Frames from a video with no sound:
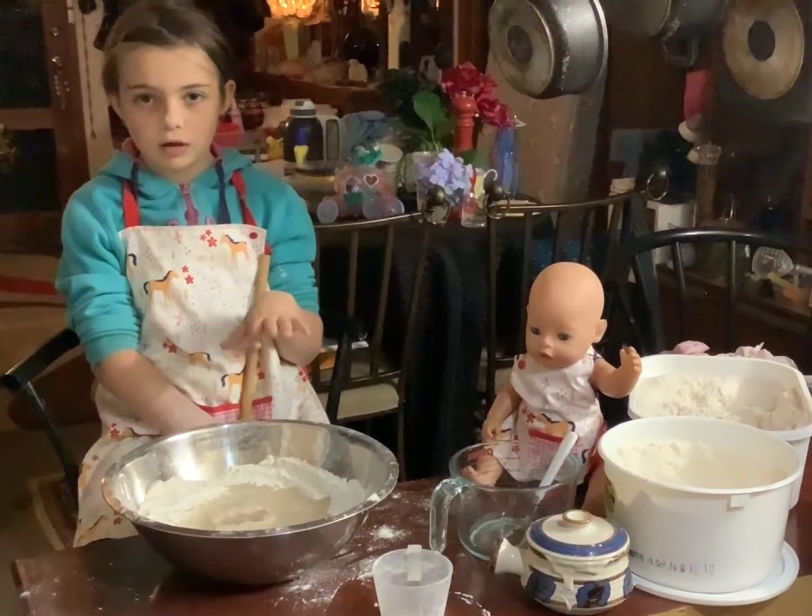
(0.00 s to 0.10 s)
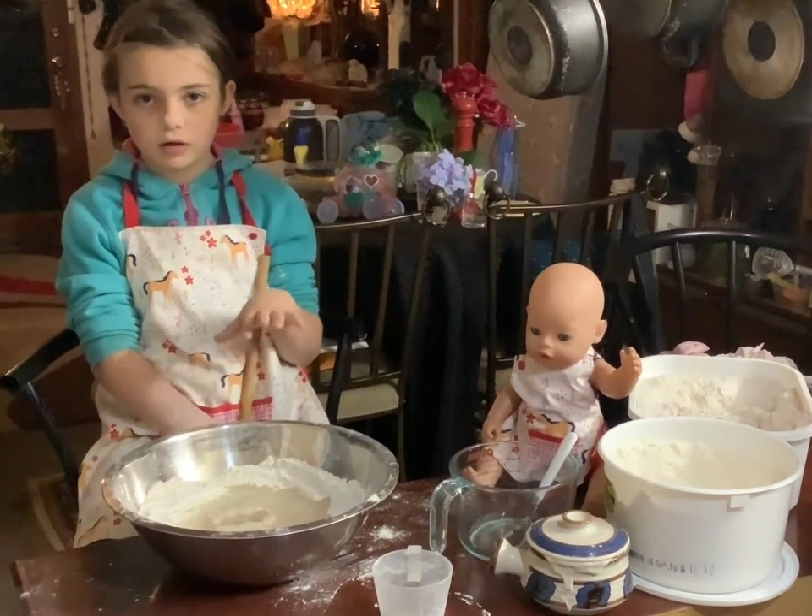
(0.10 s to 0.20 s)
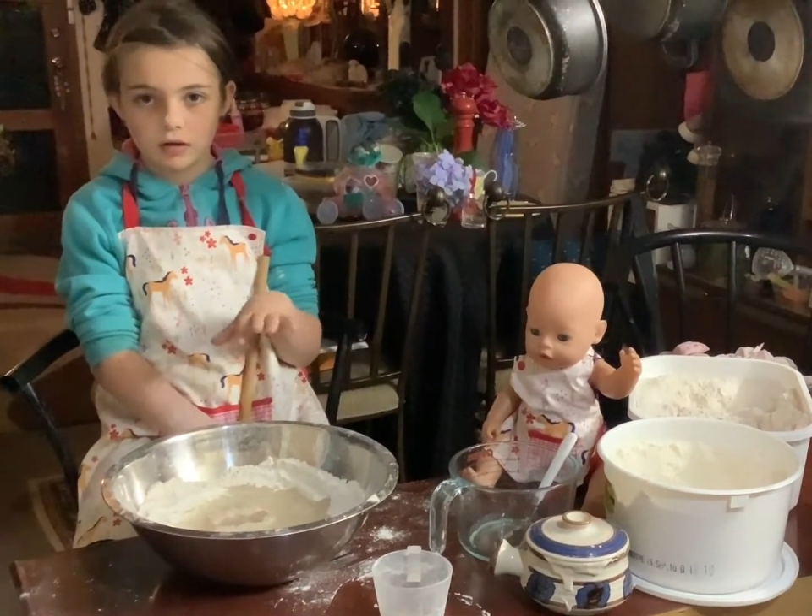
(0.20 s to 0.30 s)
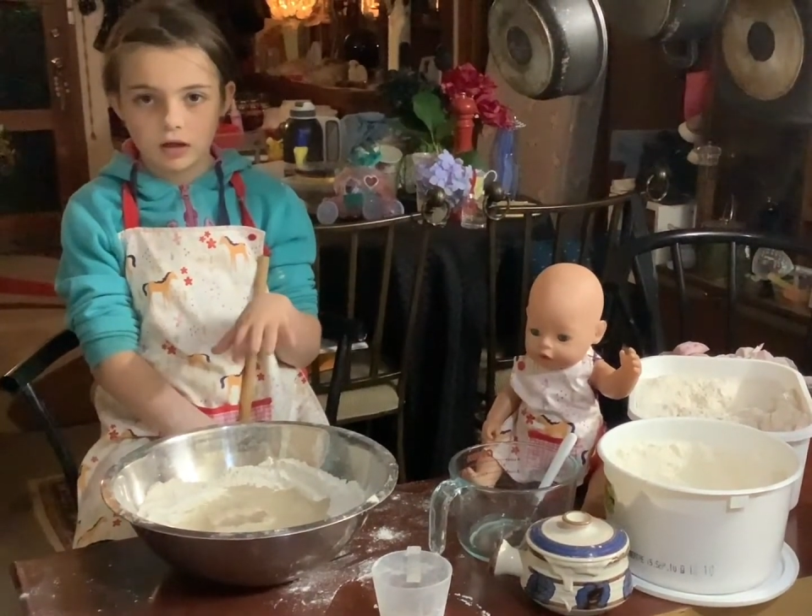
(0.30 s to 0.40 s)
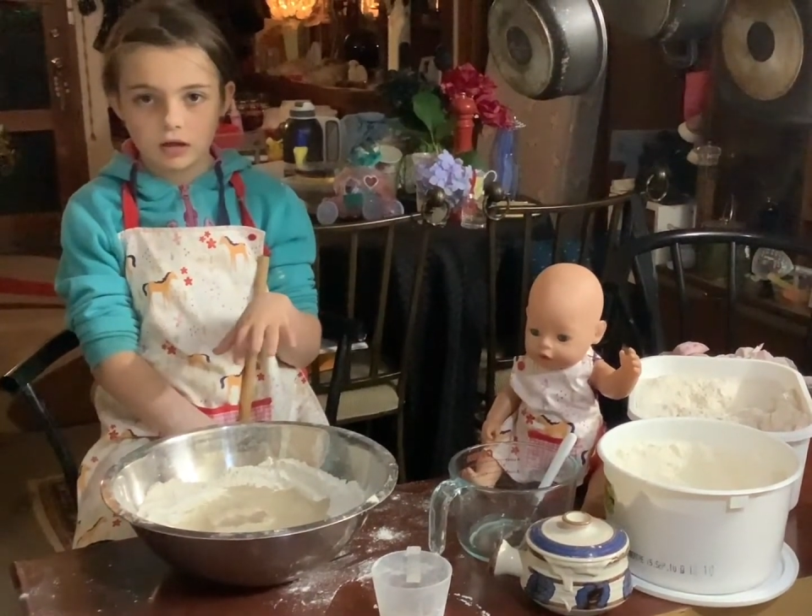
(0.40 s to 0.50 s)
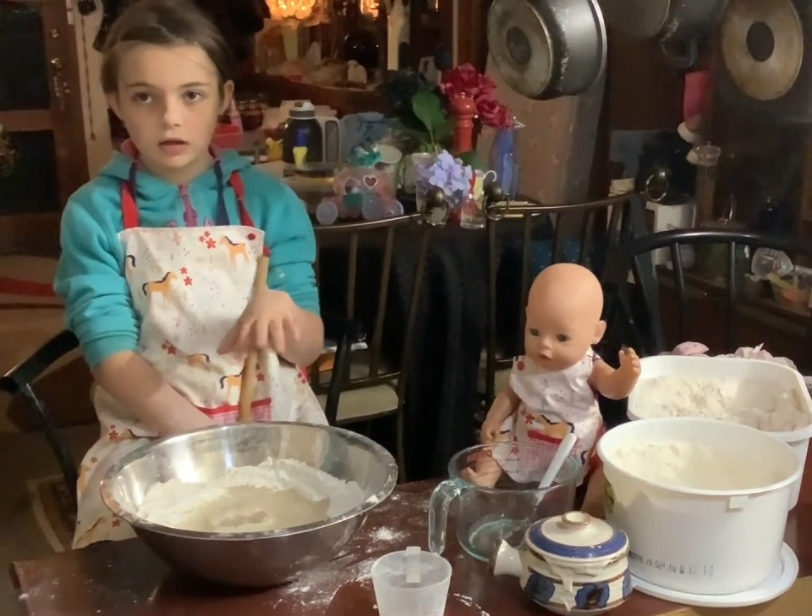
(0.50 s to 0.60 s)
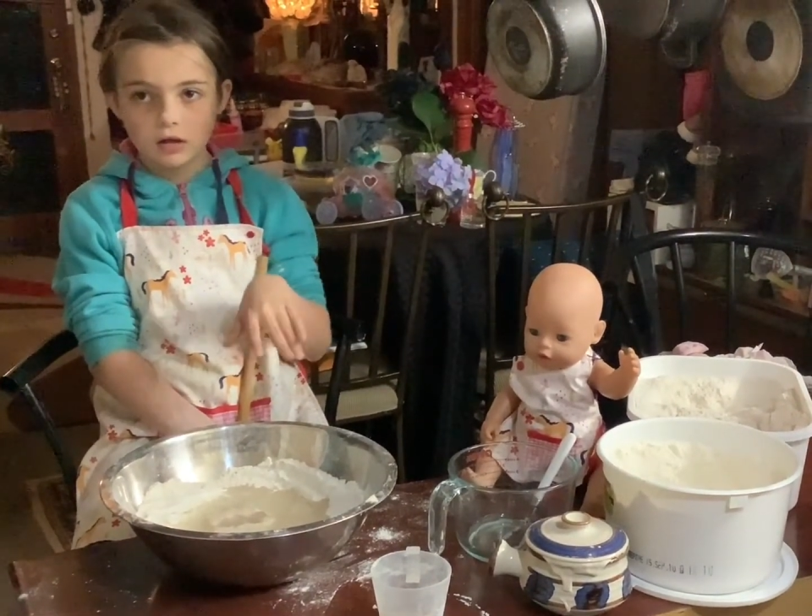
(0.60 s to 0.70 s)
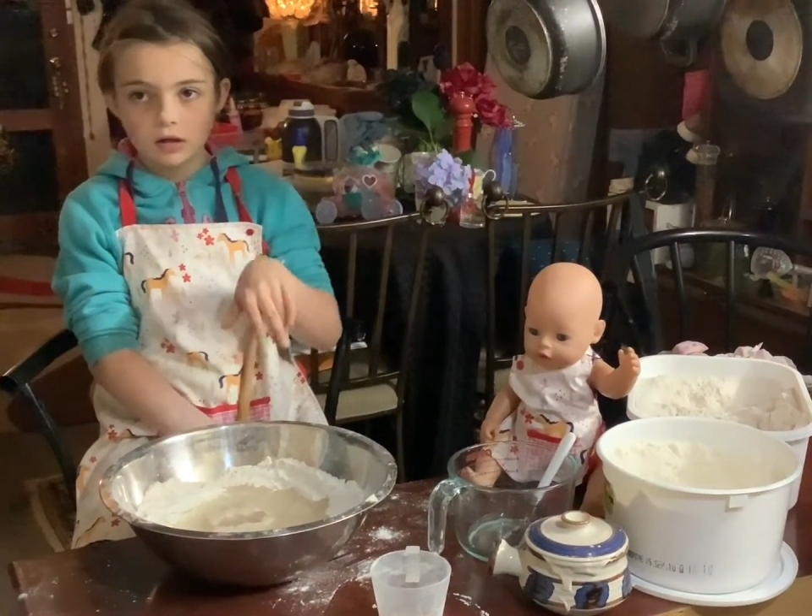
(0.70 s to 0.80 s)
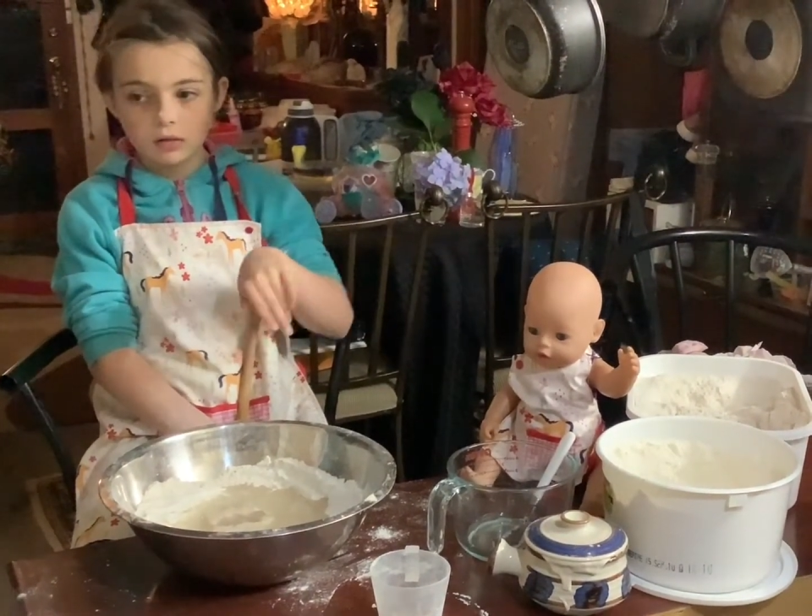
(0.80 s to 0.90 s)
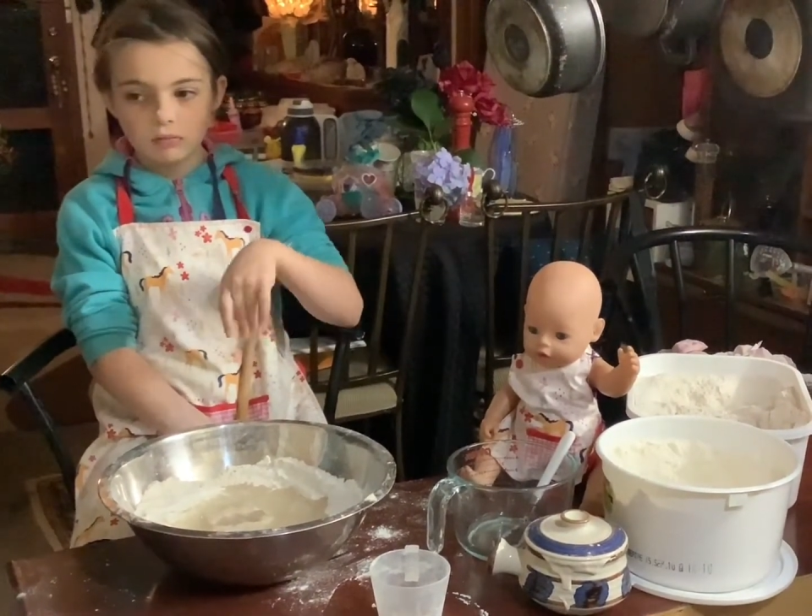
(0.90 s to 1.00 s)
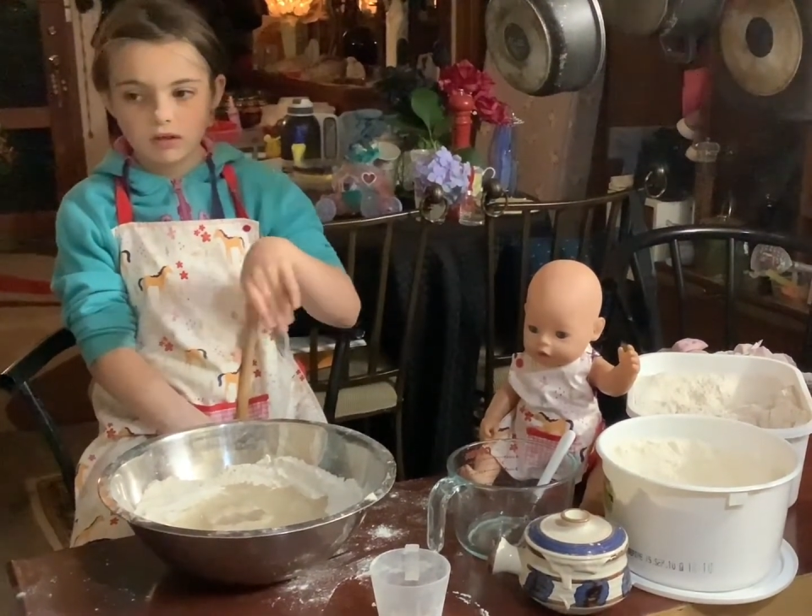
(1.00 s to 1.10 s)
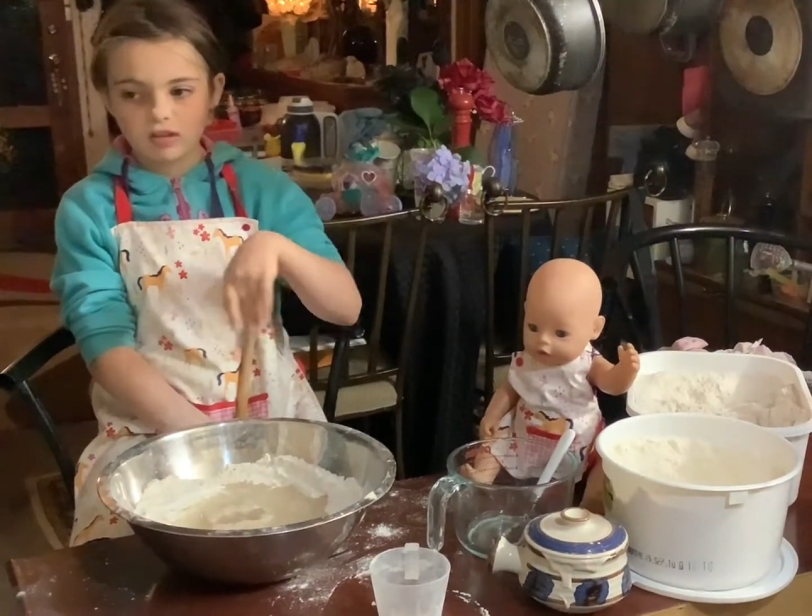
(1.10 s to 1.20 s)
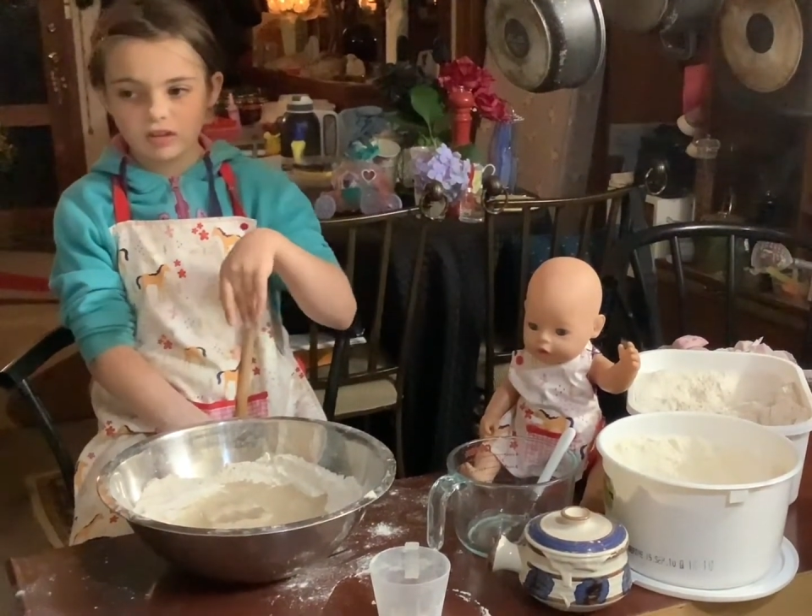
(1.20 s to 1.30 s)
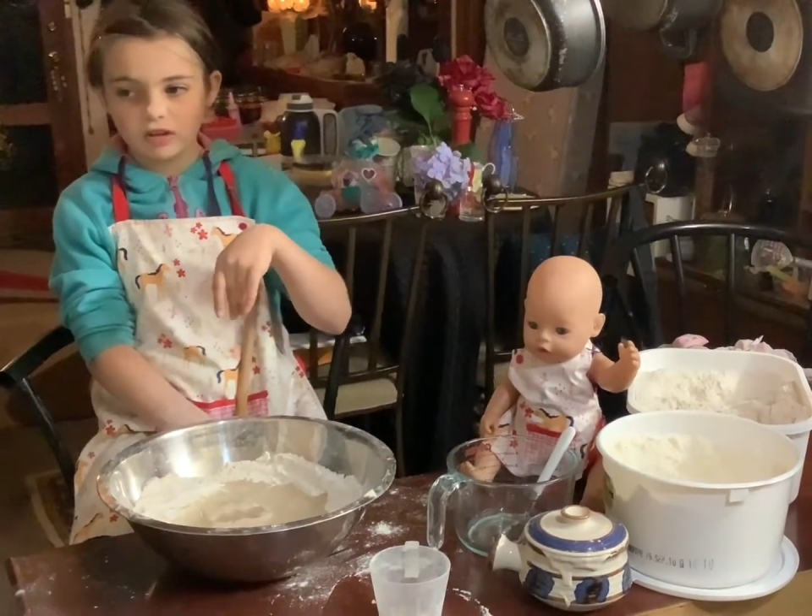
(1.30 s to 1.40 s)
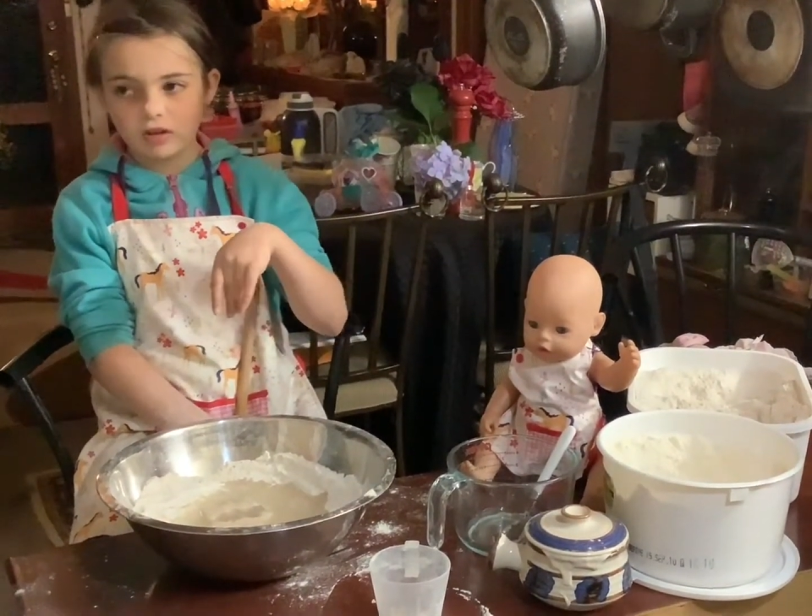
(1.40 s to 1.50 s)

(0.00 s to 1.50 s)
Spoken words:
and then mix it.